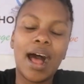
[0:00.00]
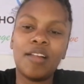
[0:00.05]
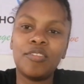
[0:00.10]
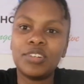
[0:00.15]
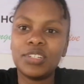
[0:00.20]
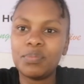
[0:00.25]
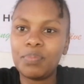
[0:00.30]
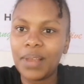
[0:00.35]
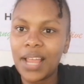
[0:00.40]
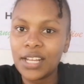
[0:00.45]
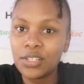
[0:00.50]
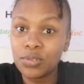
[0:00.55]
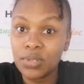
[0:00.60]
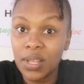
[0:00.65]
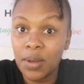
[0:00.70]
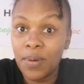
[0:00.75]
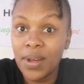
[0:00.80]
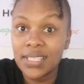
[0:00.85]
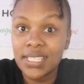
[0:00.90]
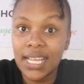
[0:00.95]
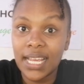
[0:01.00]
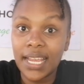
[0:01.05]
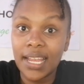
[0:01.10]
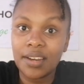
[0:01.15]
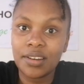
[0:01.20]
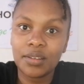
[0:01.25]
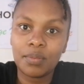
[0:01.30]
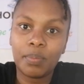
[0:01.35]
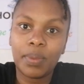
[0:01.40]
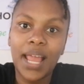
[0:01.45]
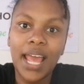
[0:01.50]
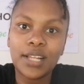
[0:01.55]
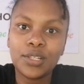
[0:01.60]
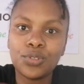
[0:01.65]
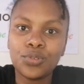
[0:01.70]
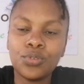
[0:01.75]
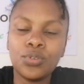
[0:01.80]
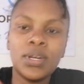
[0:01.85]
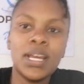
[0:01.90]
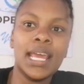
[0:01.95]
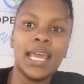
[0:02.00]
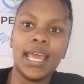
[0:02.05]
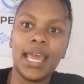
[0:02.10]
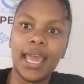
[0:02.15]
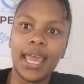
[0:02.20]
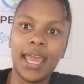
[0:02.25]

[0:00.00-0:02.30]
I'll reply to the ones I can reply to.